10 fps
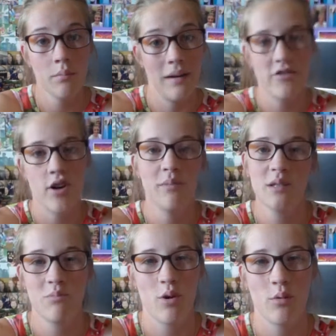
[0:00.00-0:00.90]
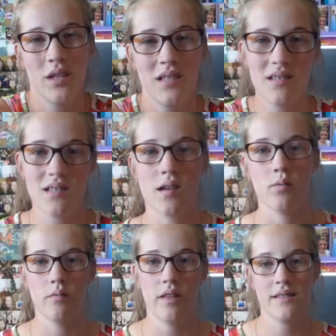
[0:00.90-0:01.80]
My tripod's broken, so
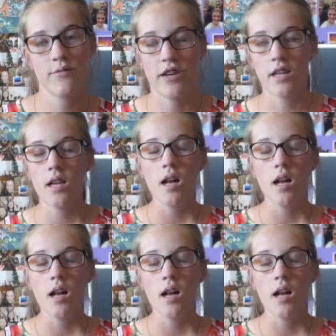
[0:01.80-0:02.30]
that's fun.